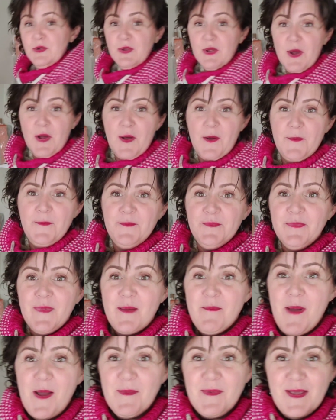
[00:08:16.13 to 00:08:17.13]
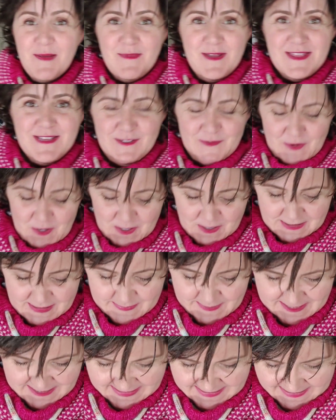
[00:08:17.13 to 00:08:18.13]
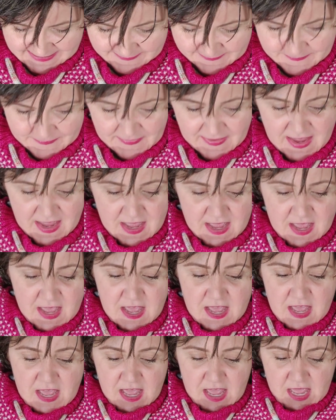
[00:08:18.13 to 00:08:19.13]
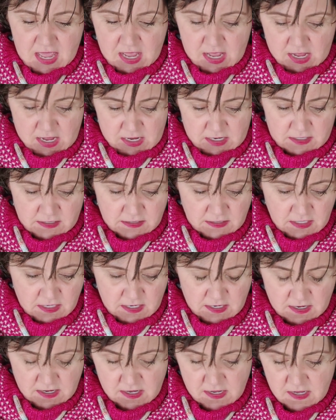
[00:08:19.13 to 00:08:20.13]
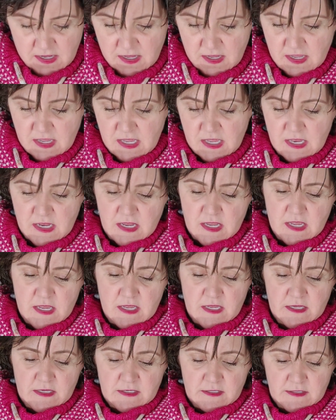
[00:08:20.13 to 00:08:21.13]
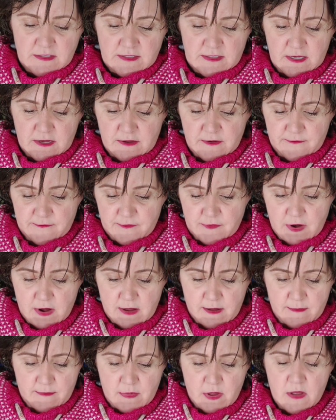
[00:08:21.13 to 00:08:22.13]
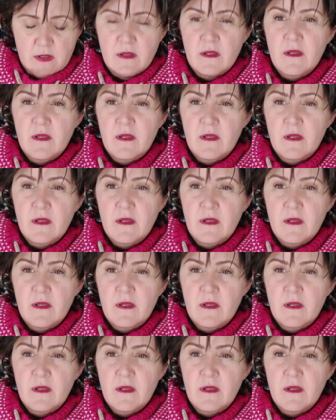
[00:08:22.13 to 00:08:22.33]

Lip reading: y'all. My mom gave me this for Christmas. And it is from